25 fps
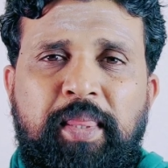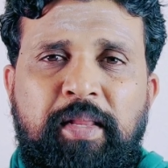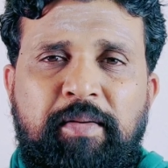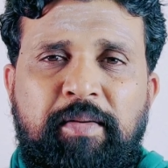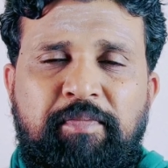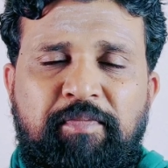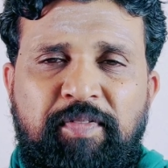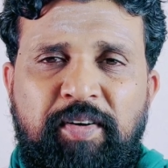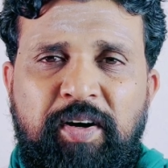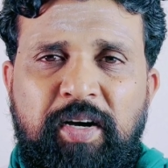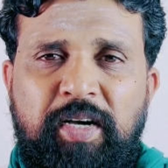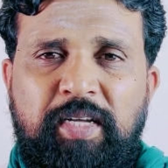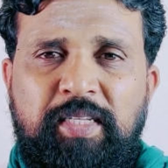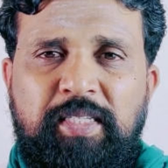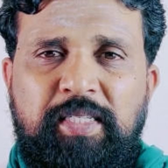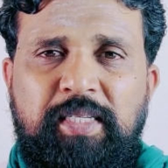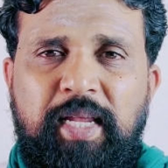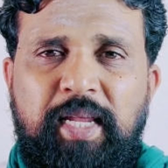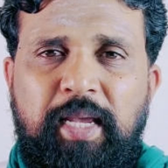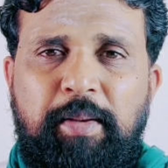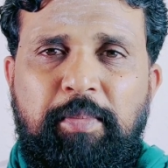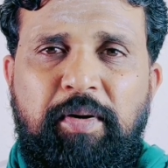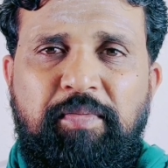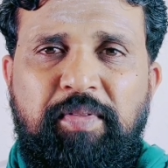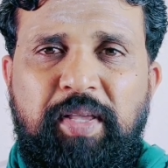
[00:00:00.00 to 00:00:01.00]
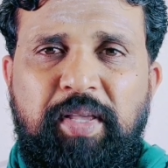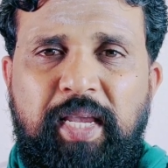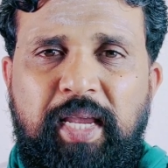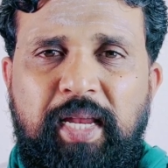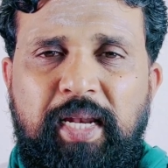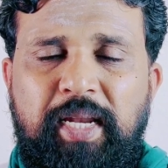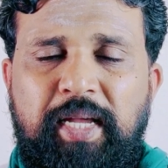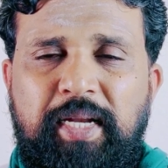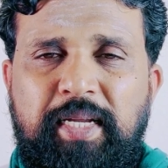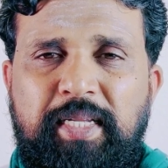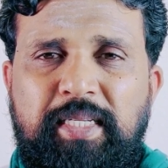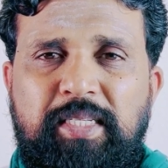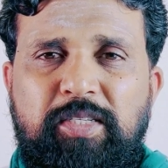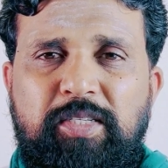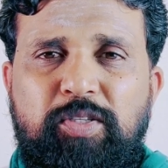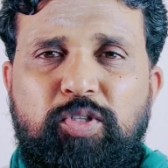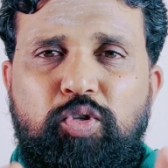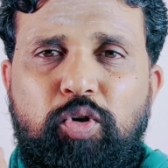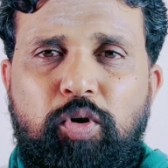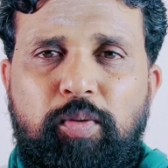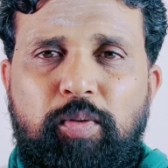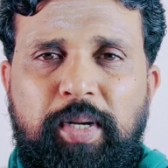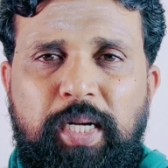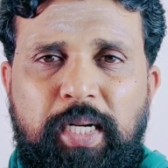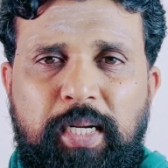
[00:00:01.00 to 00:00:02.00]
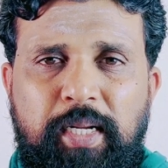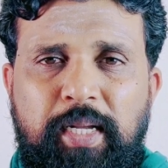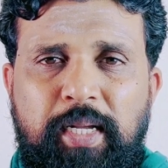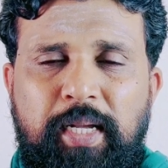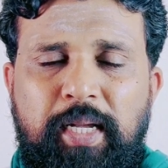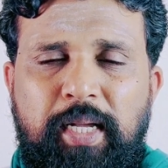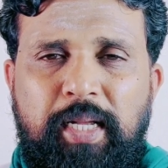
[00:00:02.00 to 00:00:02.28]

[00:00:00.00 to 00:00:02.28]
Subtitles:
The first name of the killer is Soman.